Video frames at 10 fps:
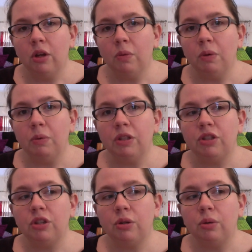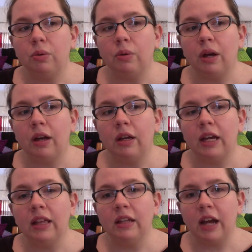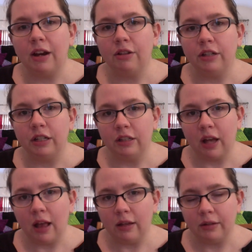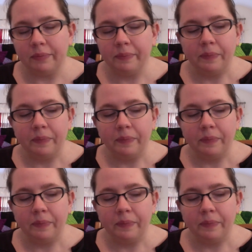We went to England, Ireland, and Scotland,